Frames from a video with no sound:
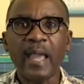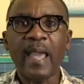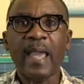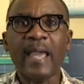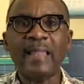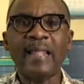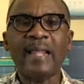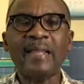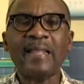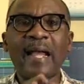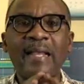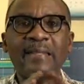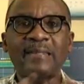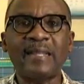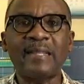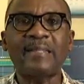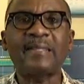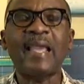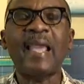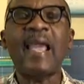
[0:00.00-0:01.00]
and then that's
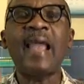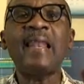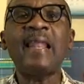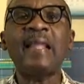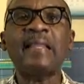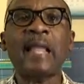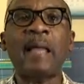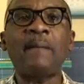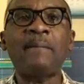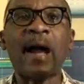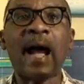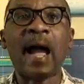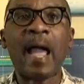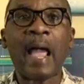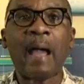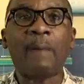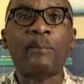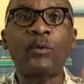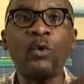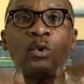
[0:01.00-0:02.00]
it. Anytime
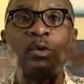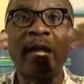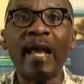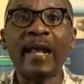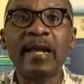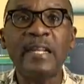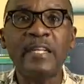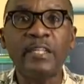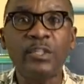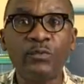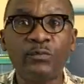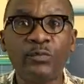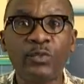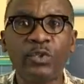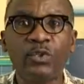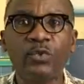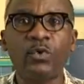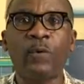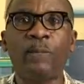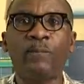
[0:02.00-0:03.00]
I upload any new
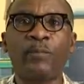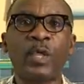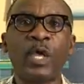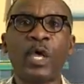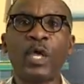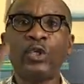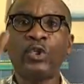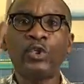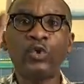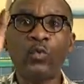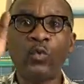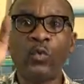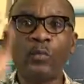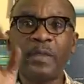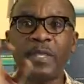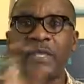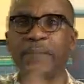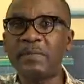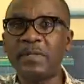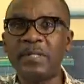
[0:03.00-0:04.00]
video, you will
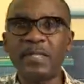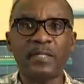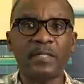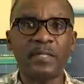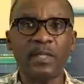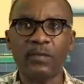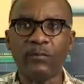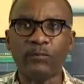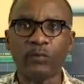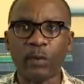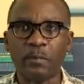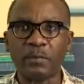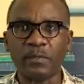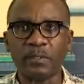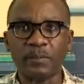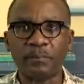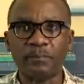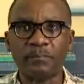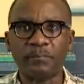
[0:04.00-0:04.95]
be immediately informed.